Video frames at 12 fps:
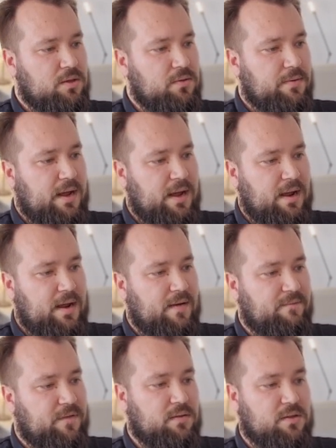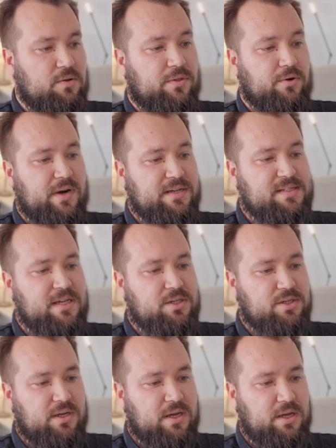You have the
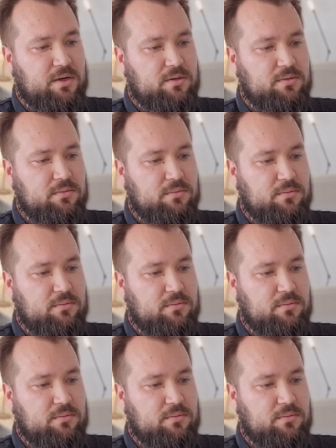authorization header,